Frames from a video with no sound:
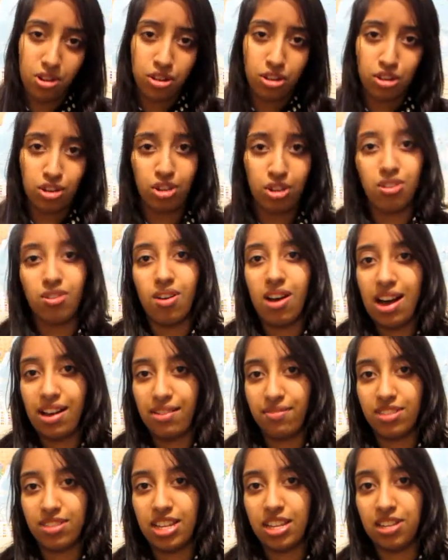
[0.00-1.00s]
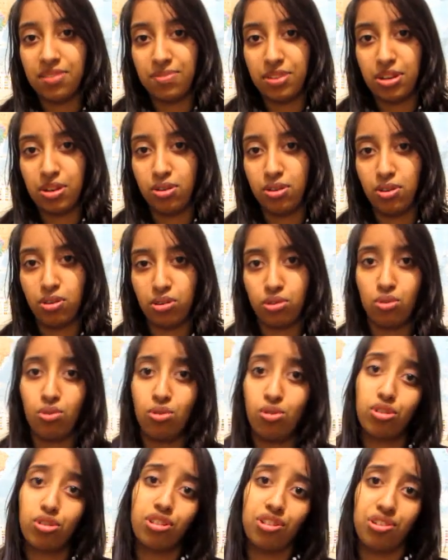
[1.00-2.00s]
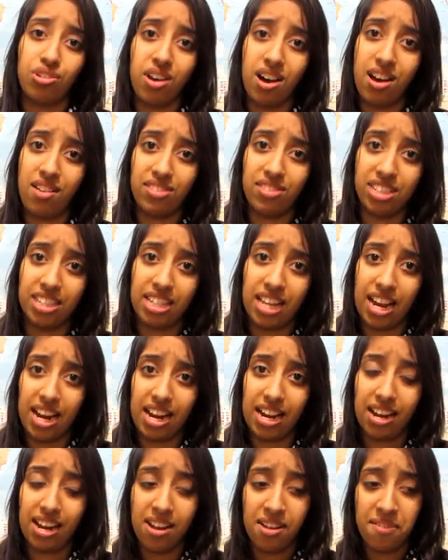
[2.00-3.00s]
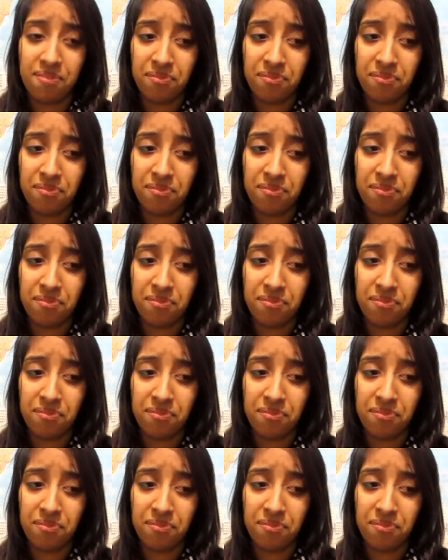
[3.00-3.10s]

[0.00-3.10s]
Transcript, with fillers: should not have these views or should not have a say.